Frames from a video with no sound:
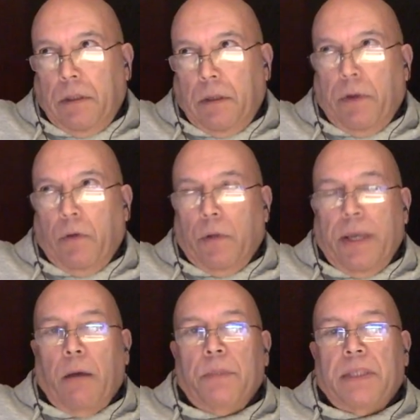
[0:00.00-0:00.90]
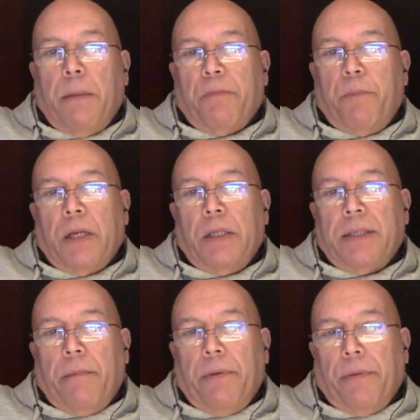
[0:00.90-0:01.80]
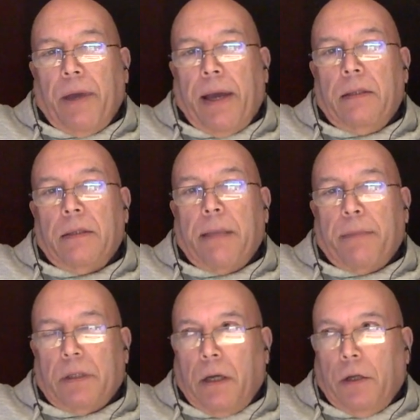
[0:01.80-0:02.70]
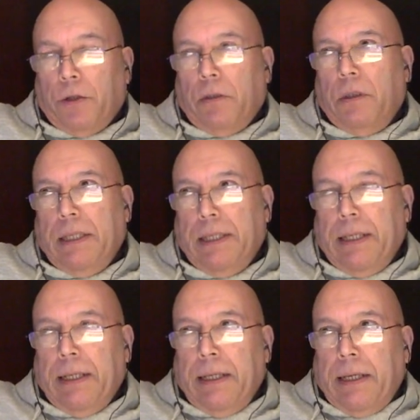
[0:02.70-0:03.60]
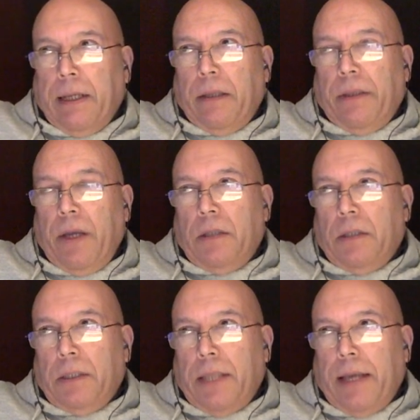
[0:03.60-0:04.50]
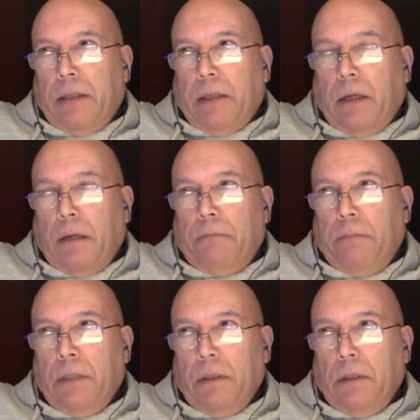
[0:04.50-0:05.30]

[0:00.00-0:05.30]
I recorded the album Sabbath, Bloody Sabbath, and Sabotage. And the thing is, is that um,